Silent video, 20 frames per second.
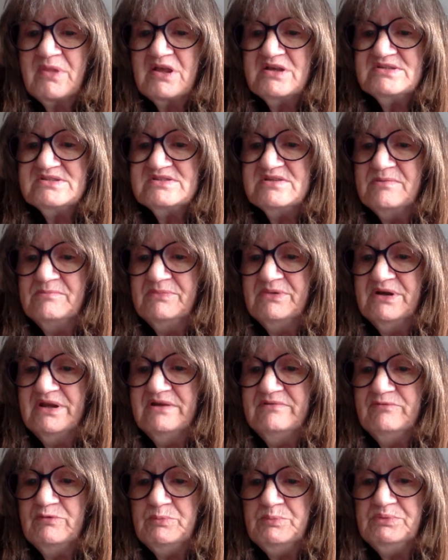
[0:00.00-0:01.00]

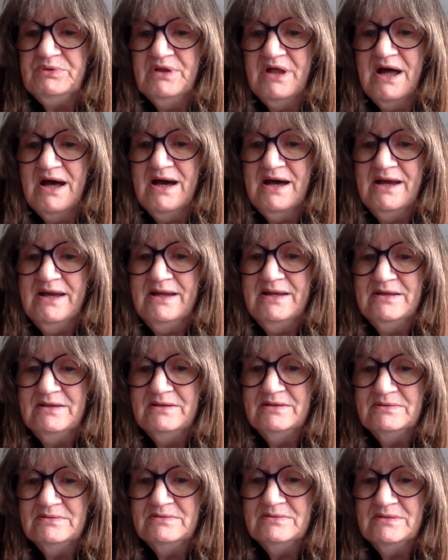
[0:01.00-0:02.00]
Somebody replied,
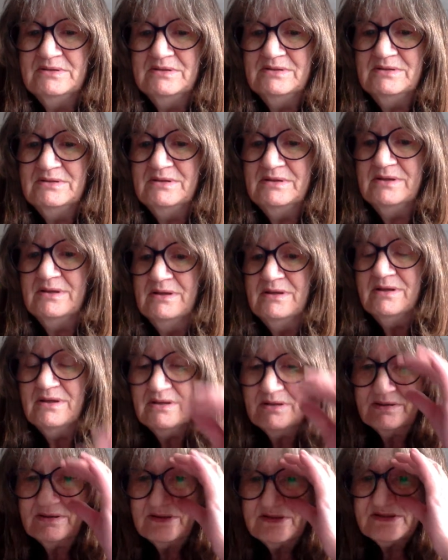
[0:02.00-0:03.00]

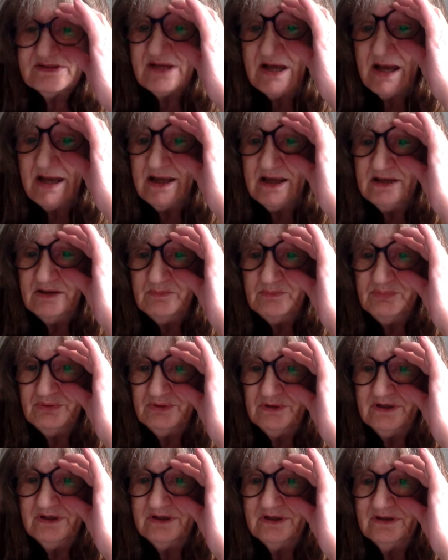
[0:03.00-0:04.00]
because I had
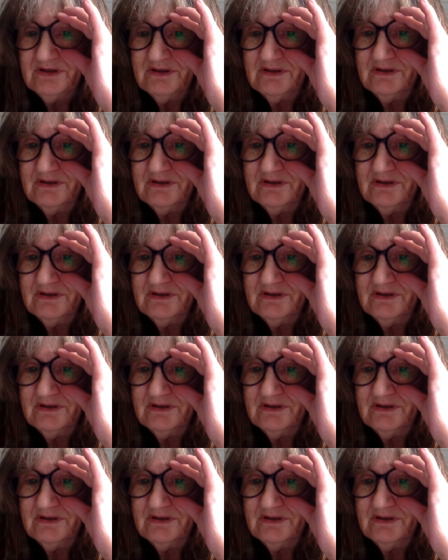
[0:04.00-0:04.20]
put,